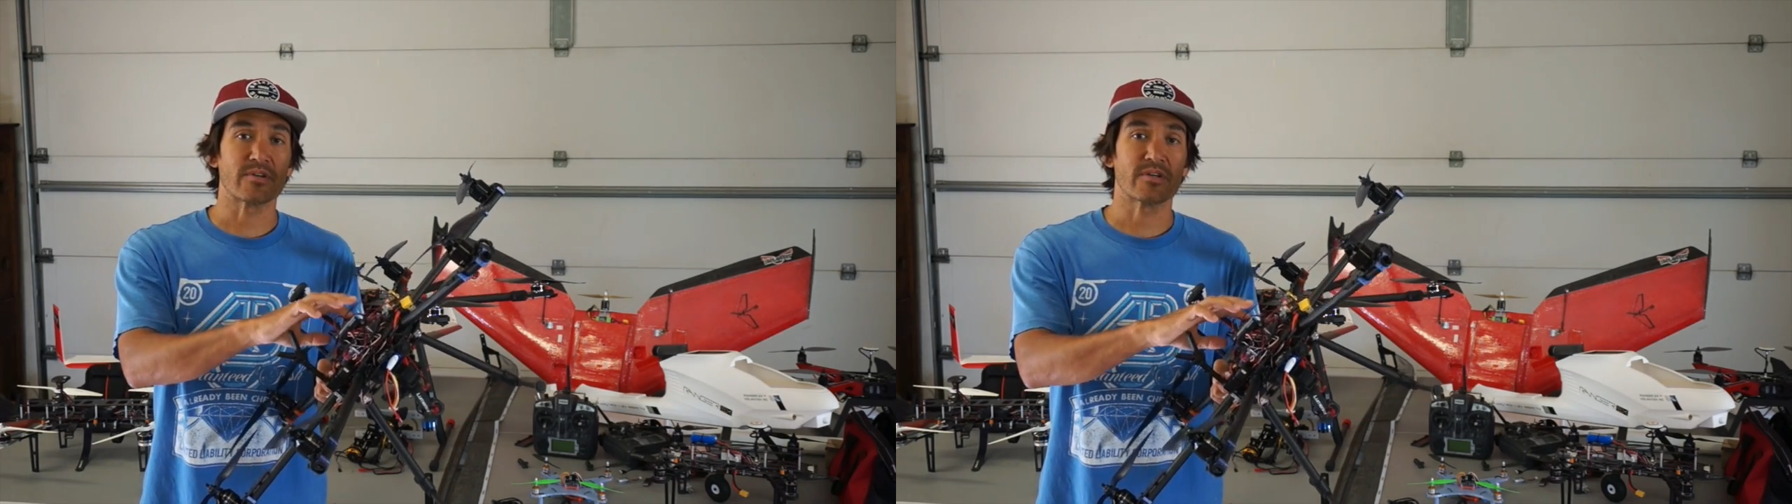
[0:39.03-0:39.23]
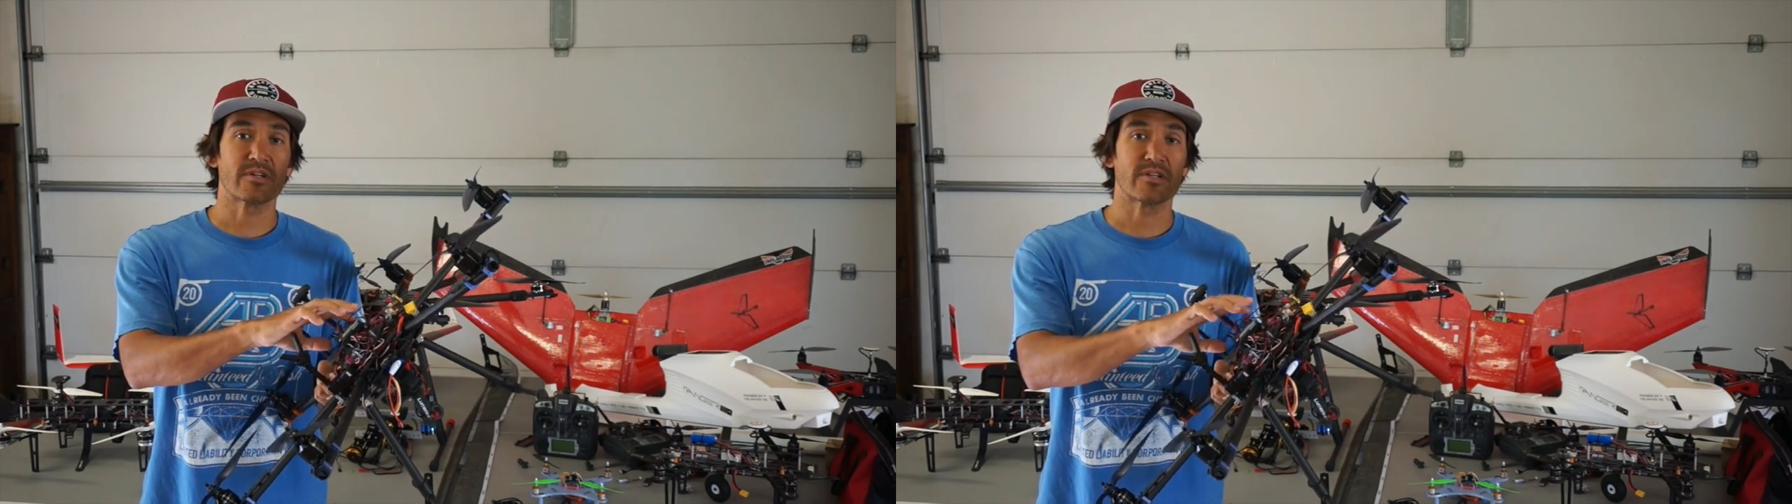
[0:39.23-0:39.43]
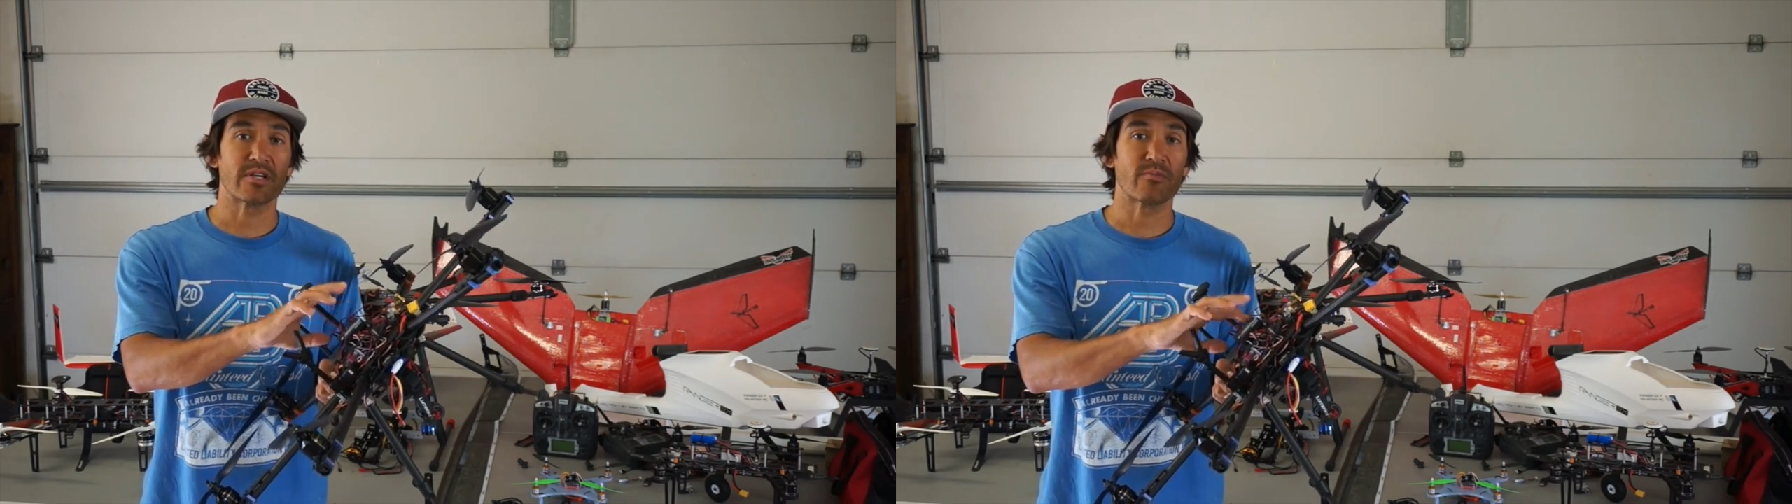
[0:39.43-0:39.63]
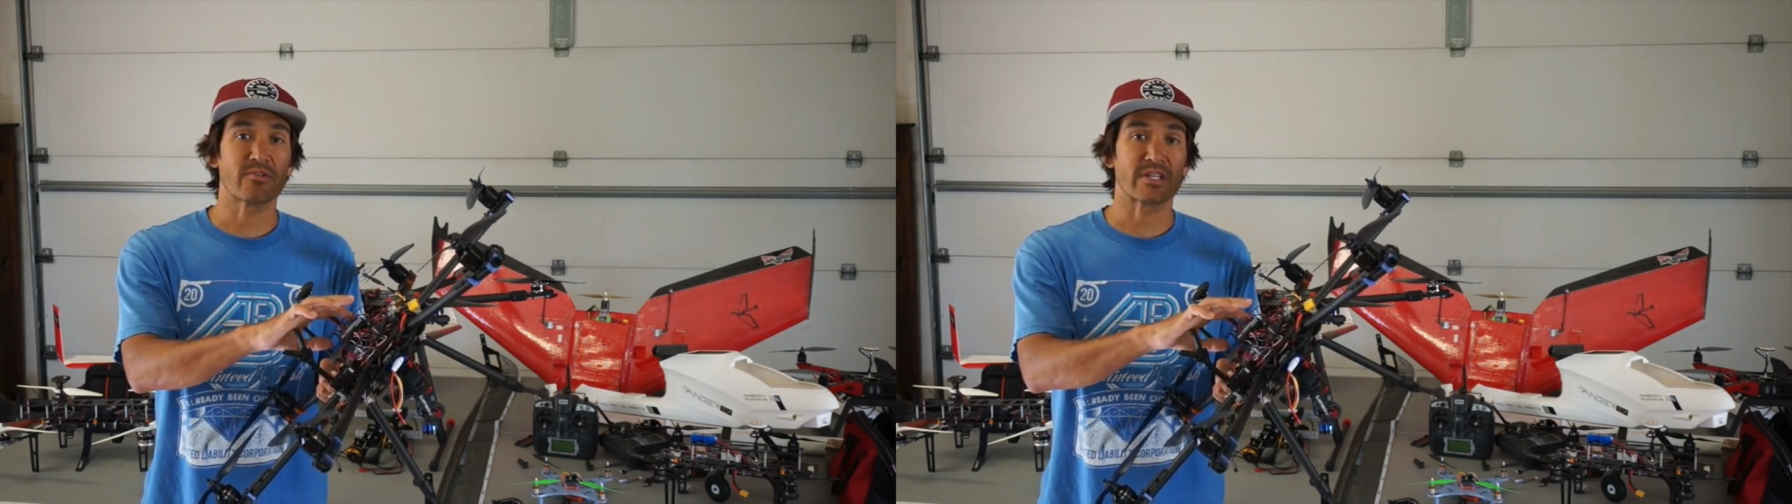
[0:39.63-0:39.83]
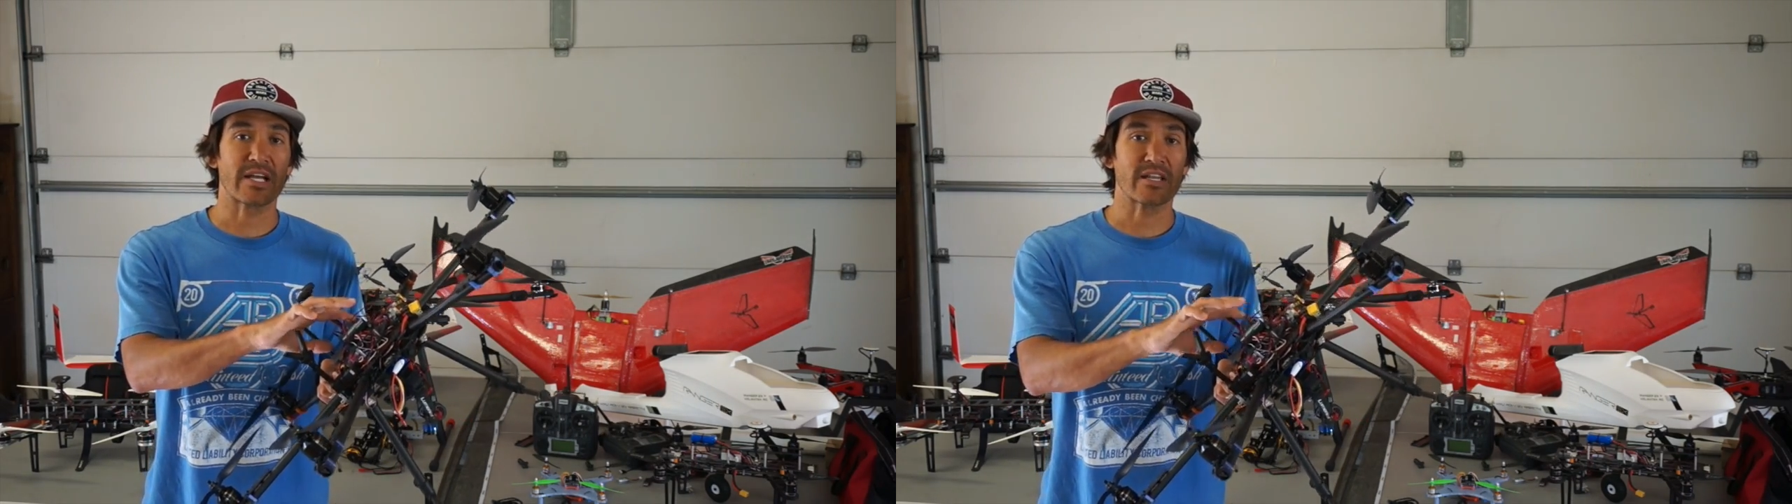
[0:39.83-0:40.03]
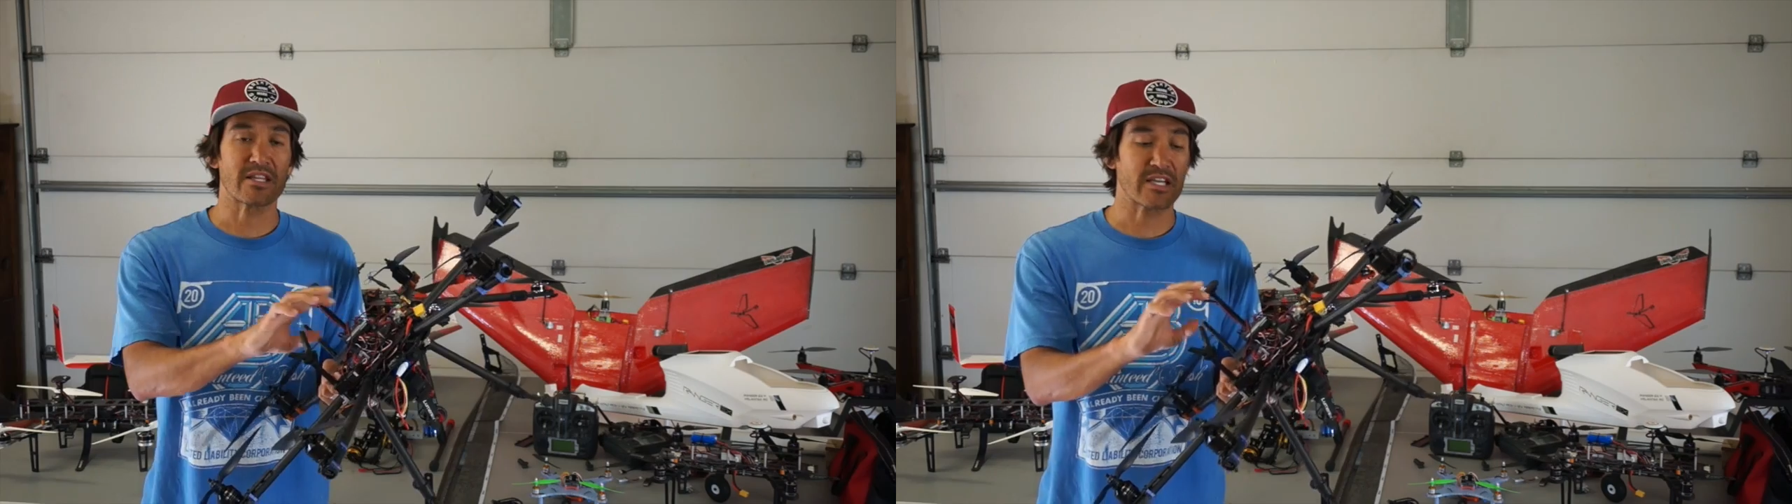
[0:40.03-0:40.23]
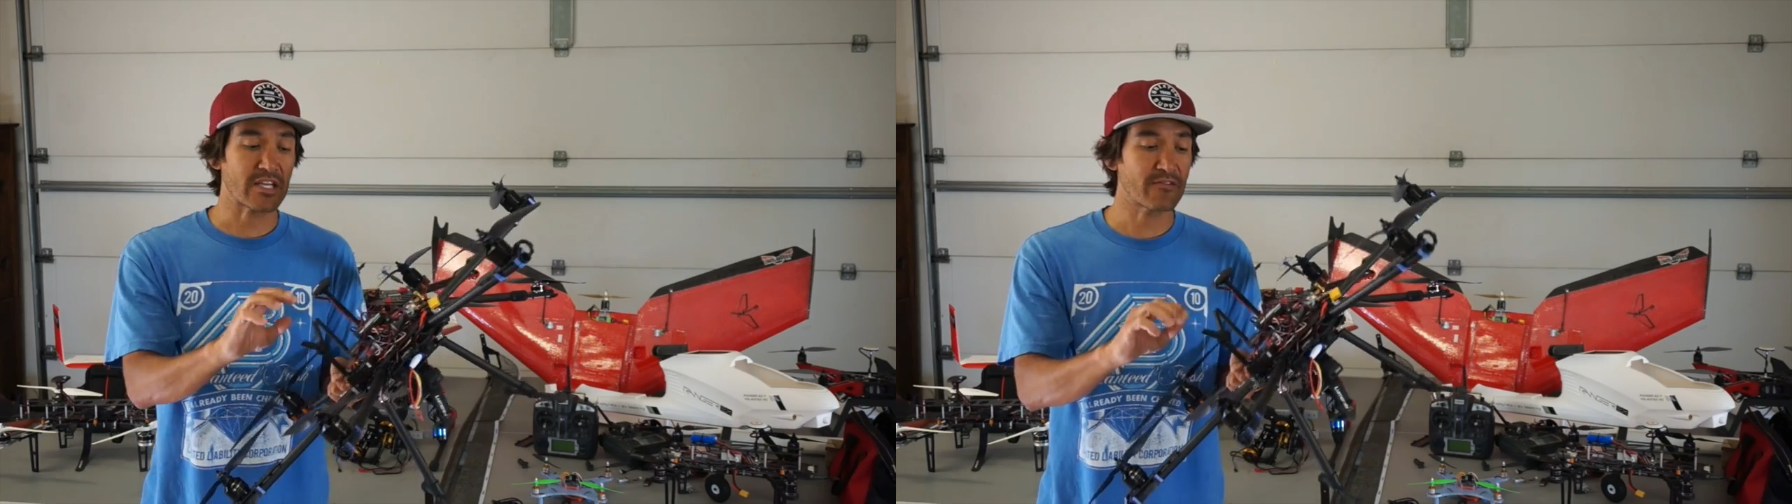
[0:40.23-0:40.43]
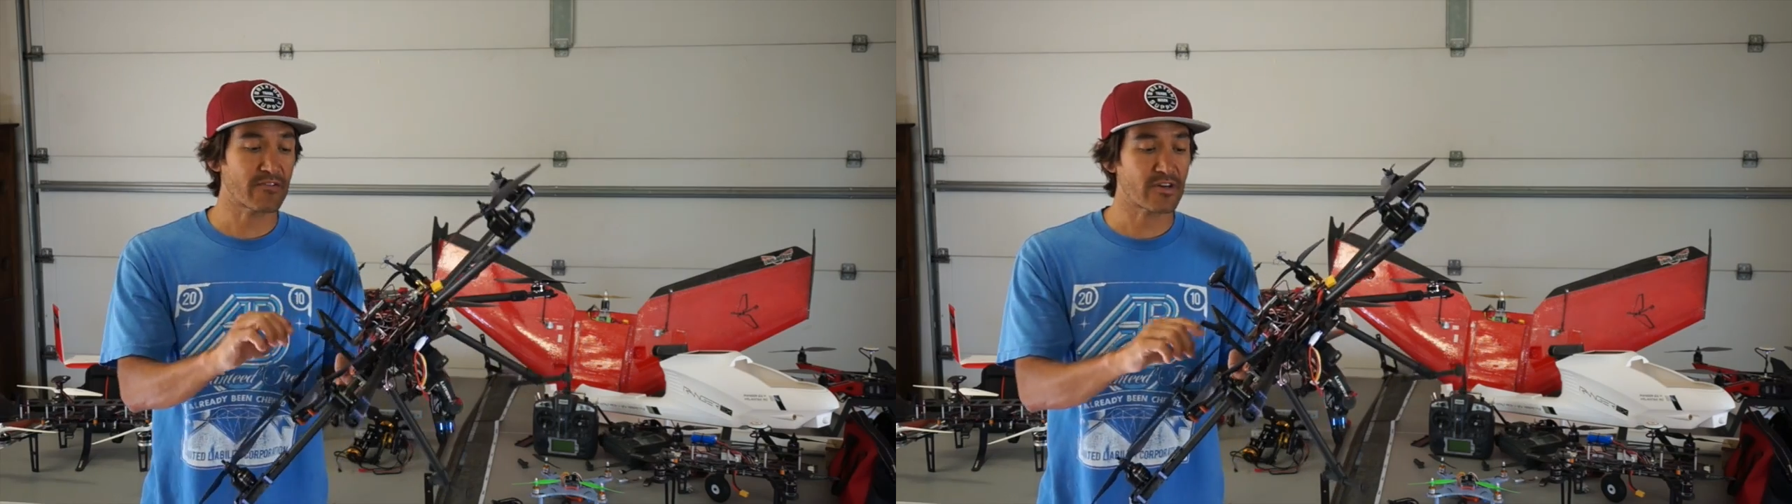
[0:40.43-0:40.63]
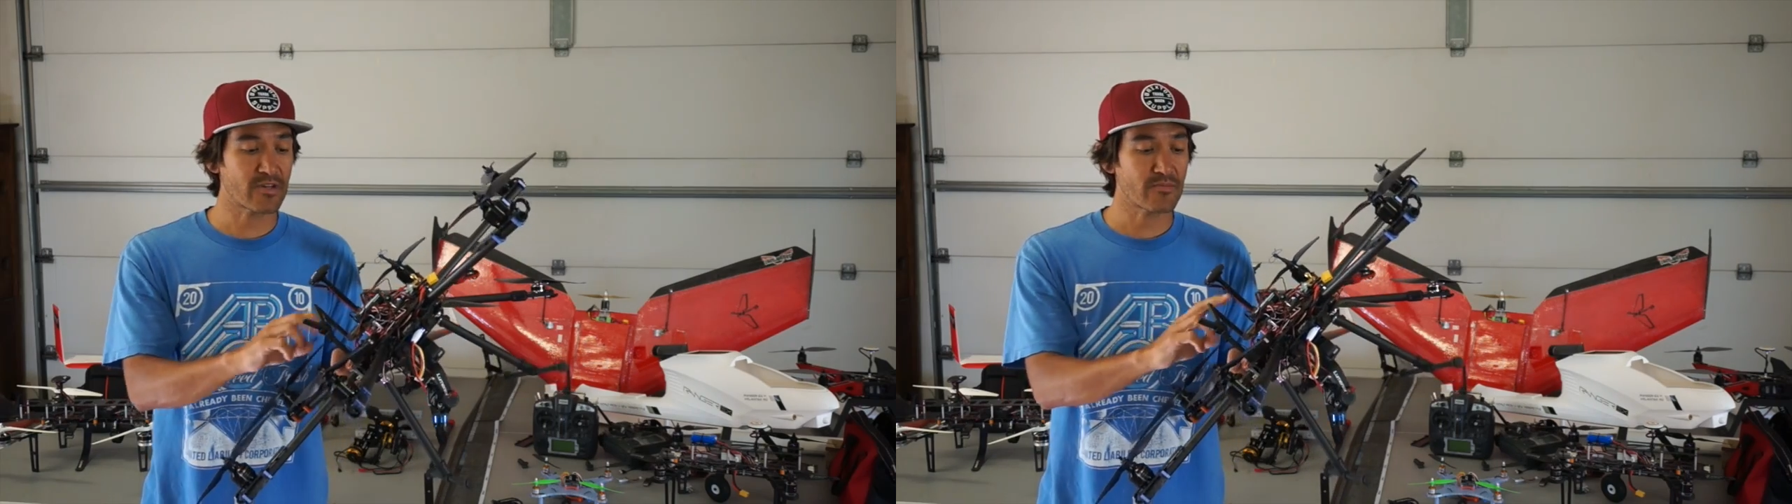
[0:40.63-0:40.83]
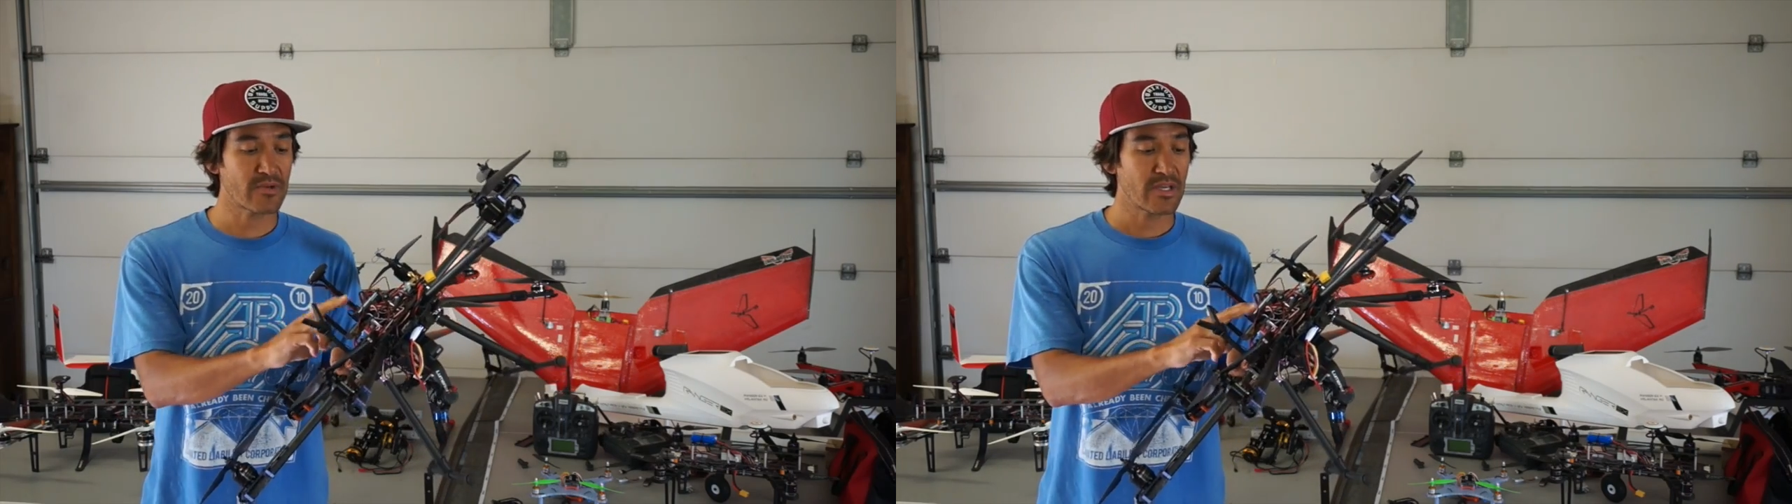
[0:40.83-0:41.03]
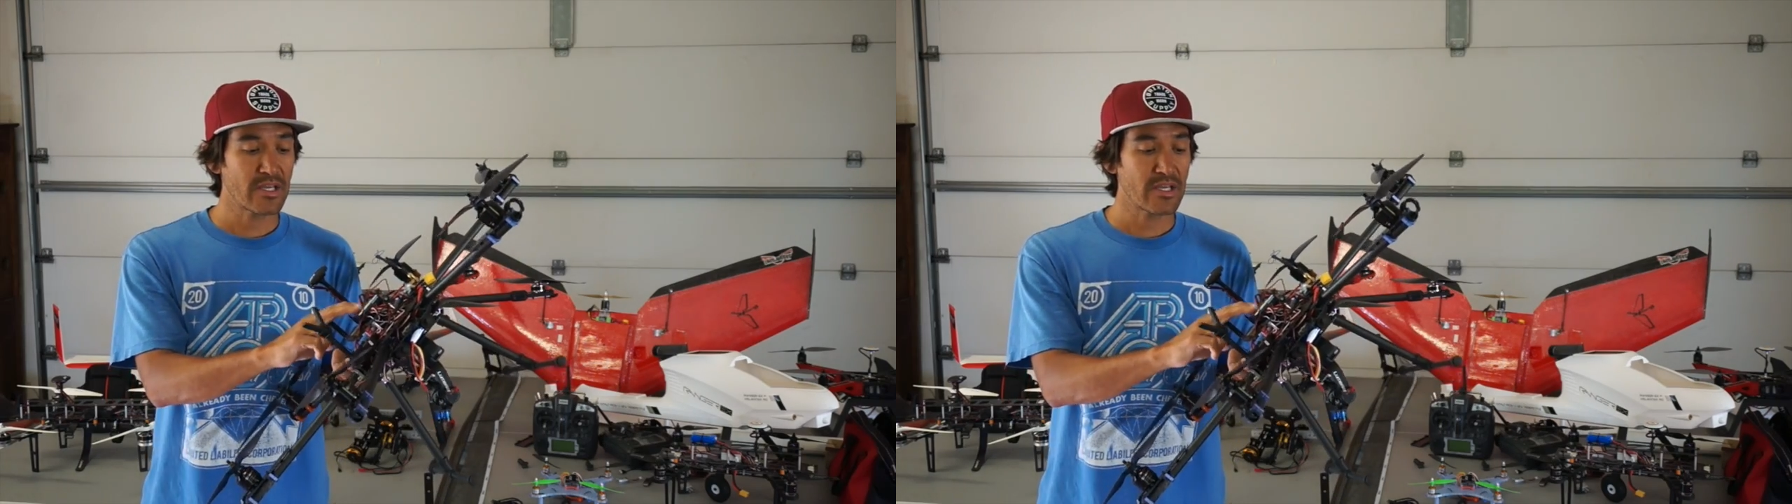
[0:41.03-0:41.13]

good double-sided sticky foam